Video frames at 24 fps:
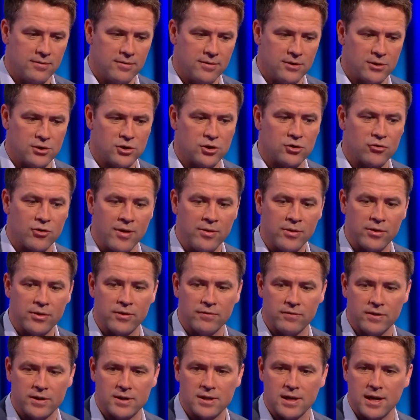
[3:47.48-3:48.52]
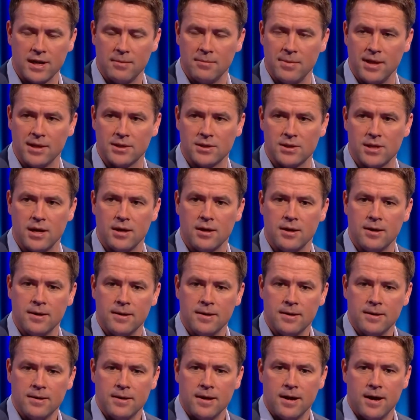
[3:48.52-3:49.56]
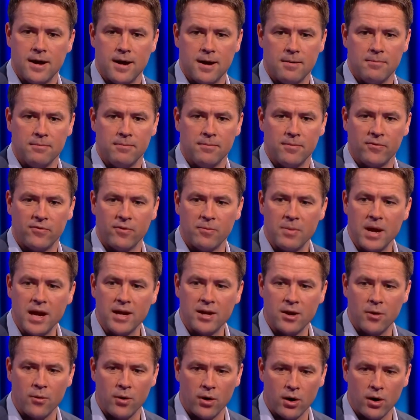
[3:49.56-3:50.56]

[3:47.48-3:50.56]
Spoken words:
strength of the team, let's say. Firmino,